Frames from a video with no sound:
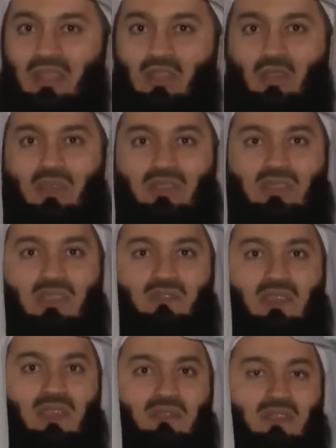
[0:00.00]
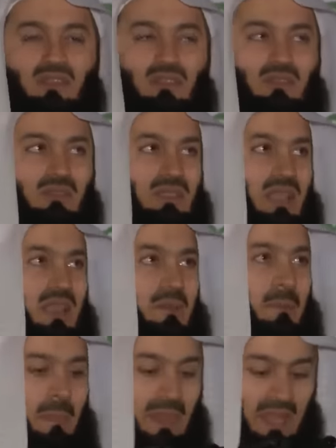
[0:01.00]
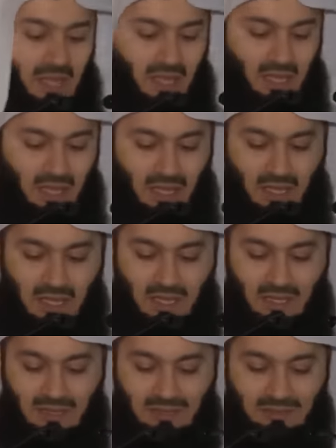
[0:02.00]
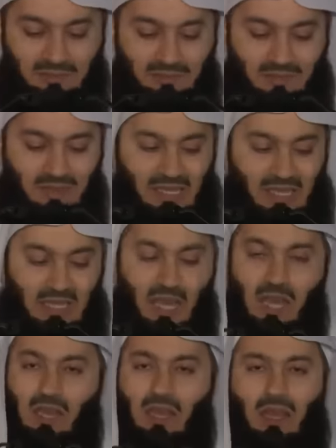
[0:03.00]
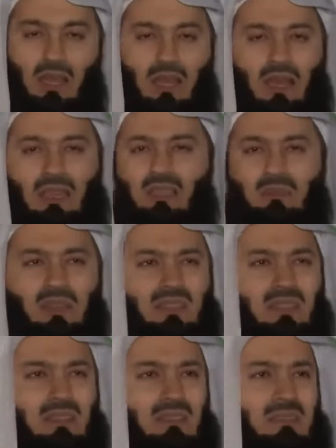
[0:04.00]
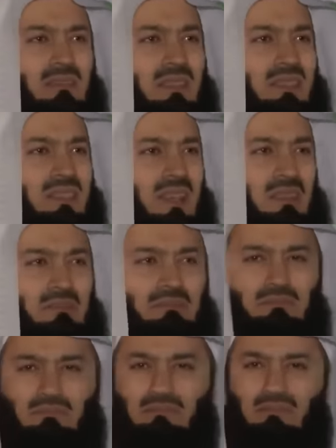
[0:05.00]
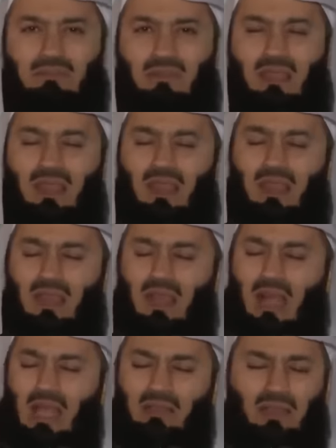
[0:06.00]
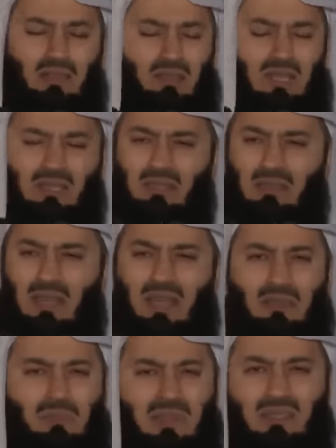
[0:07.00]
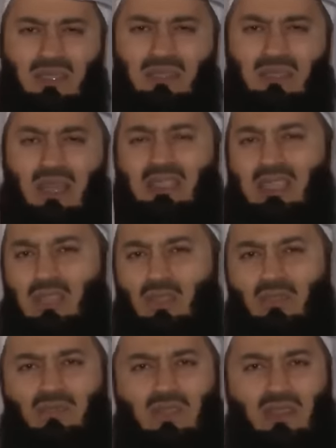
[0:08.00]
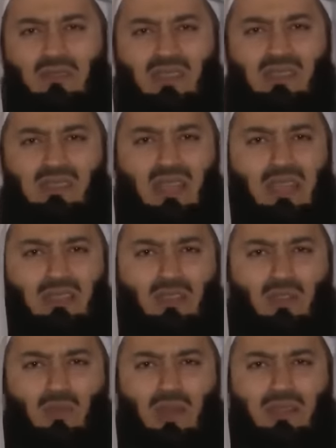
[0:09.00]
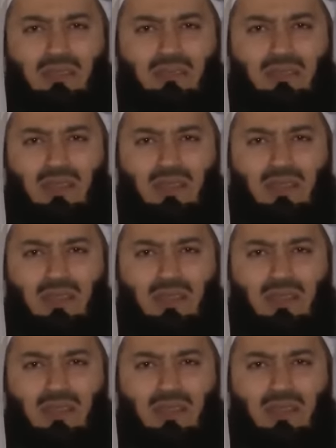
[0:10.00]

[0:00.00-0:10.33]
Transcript: you know, when you seek forgiveness, you don't say, uh, Ya Allah, I committed this sin. I regret it. I admit it. I seek your forgiveness. And you know what?